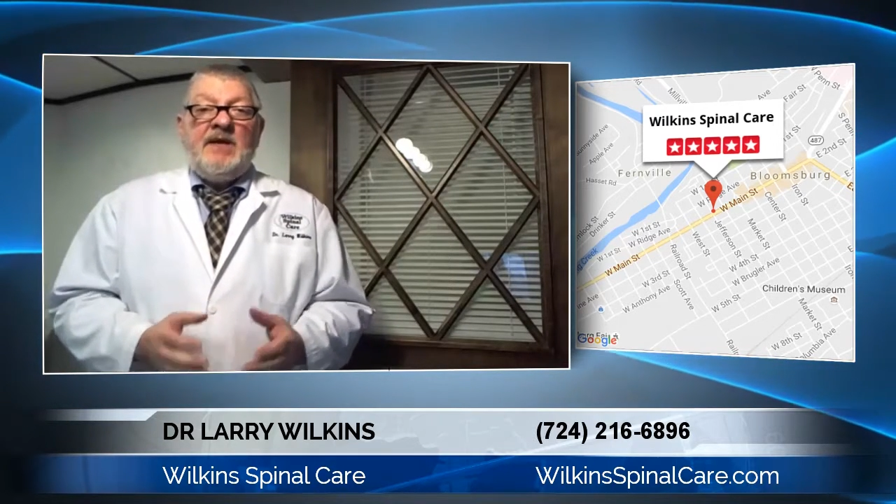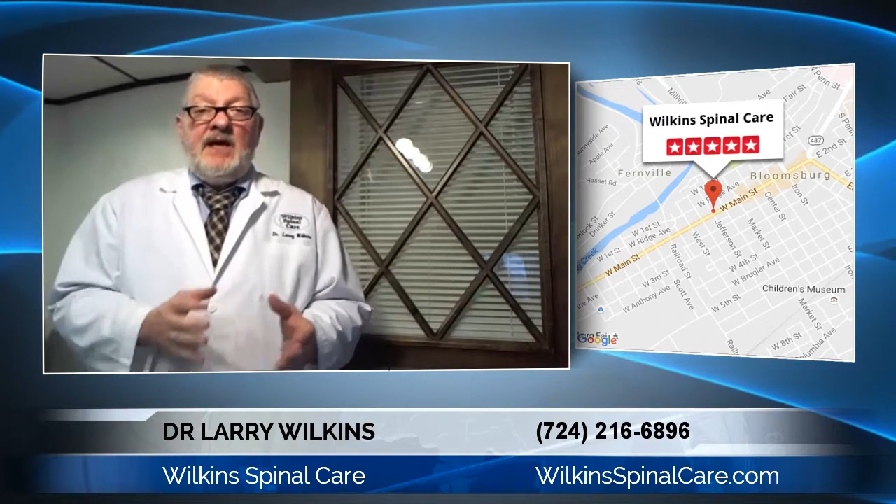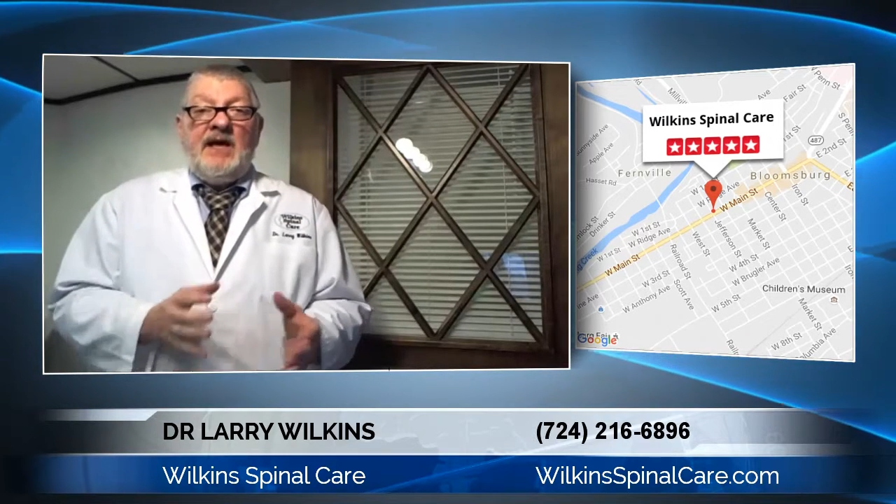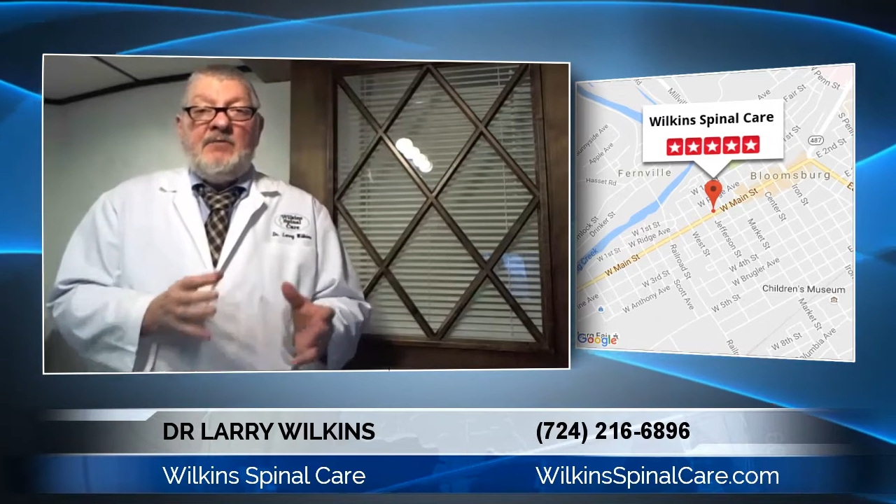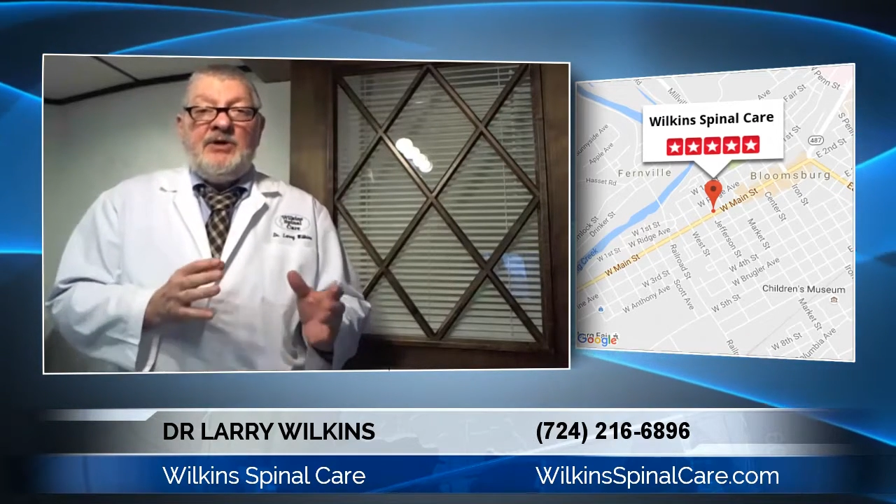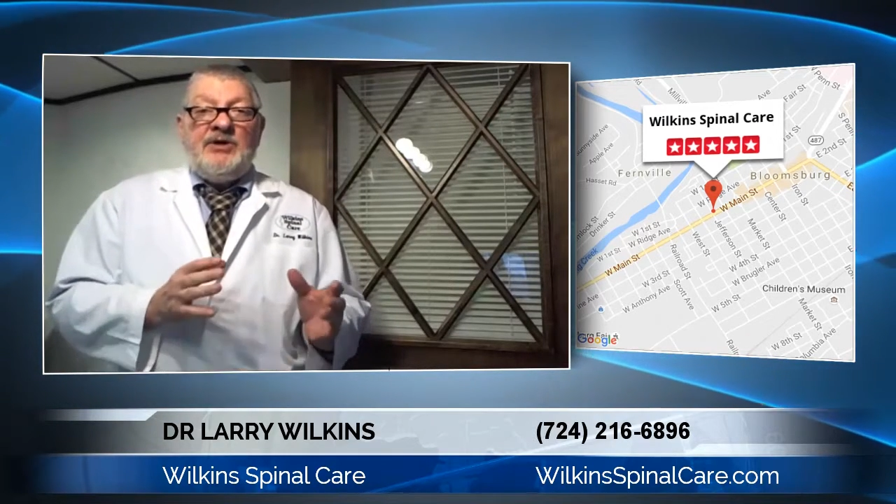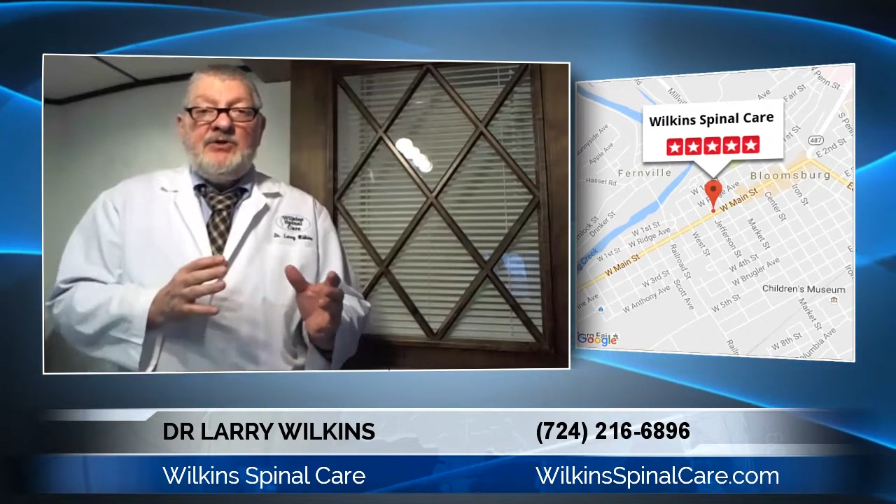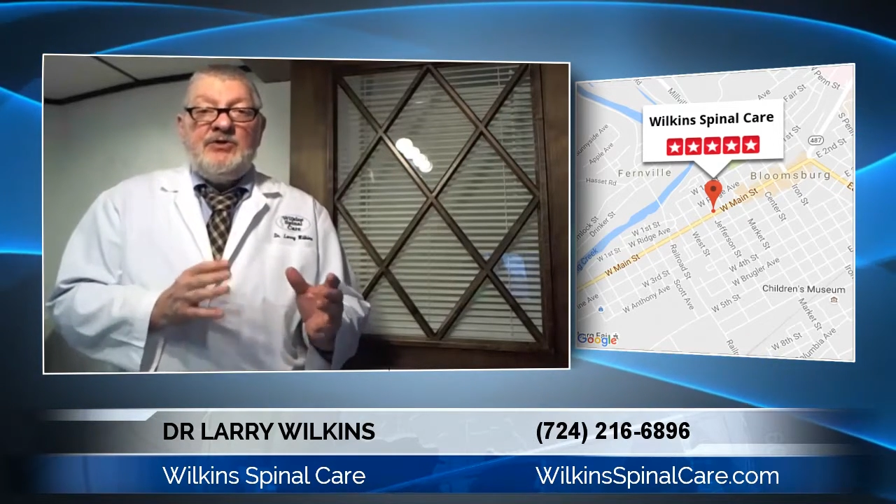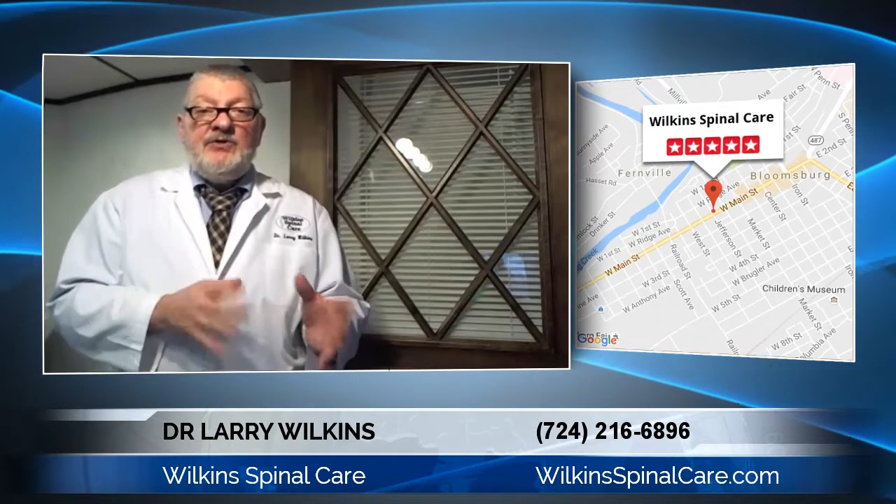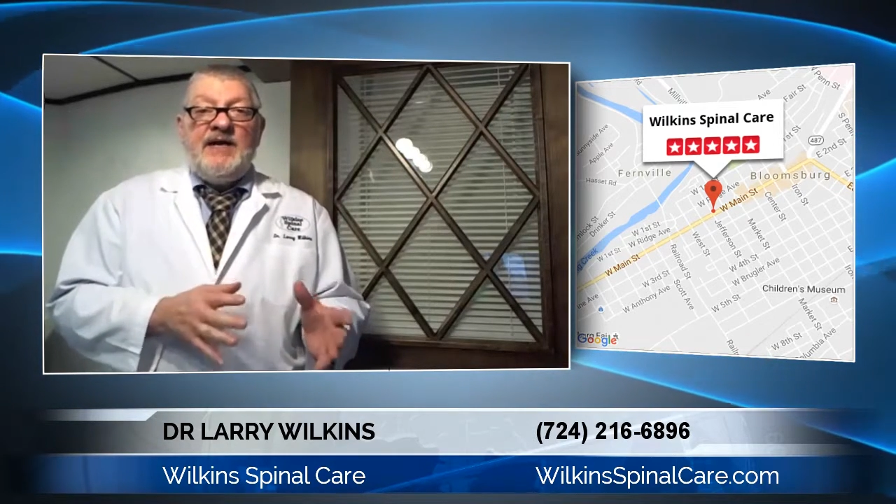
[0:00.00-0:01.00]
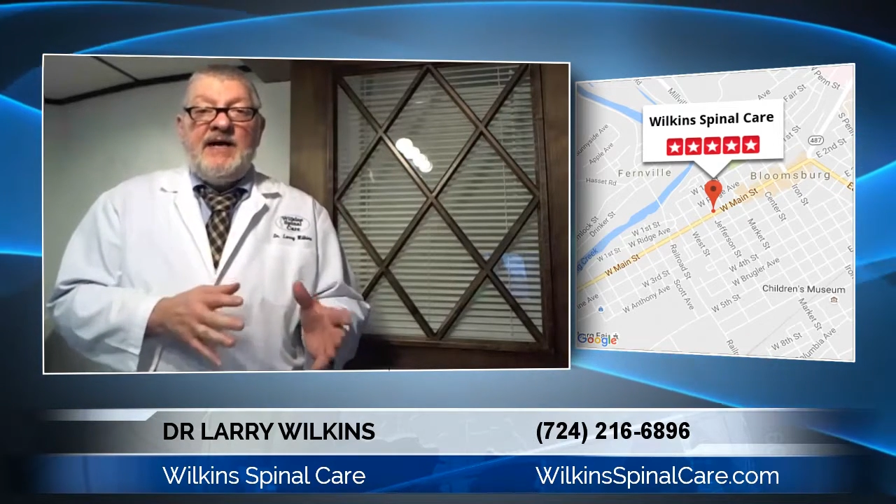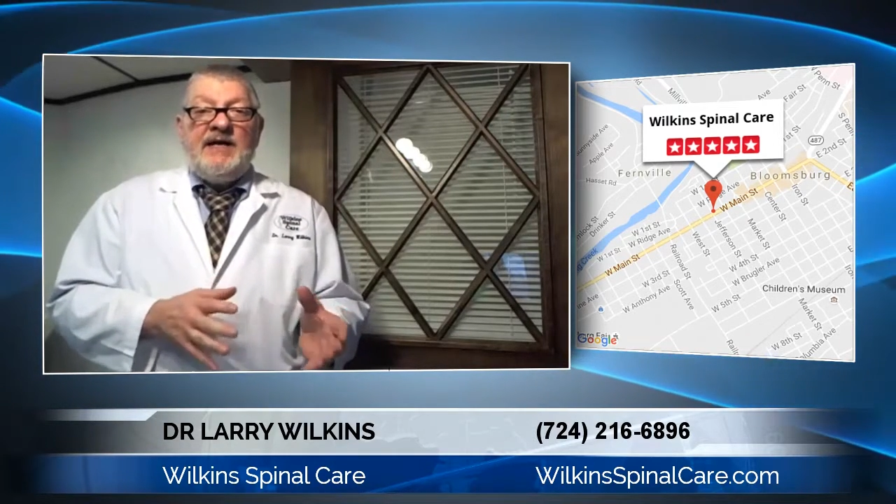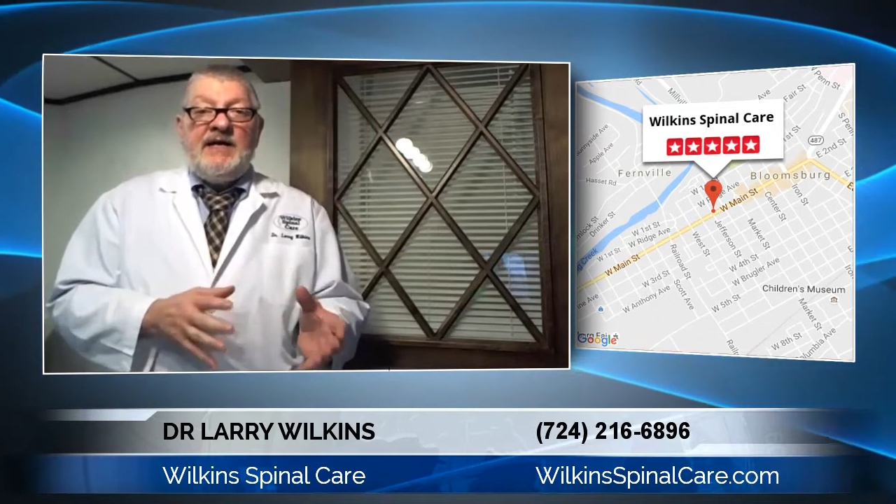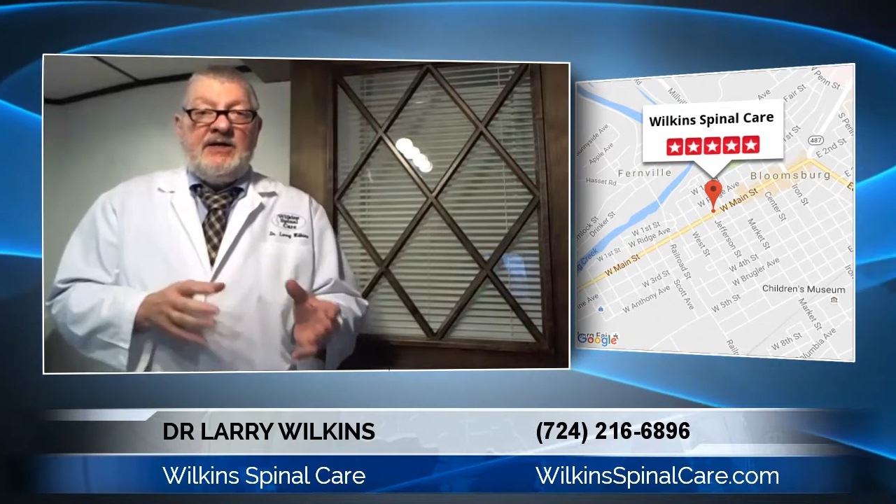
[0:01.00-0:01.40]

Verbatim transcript: And when you do that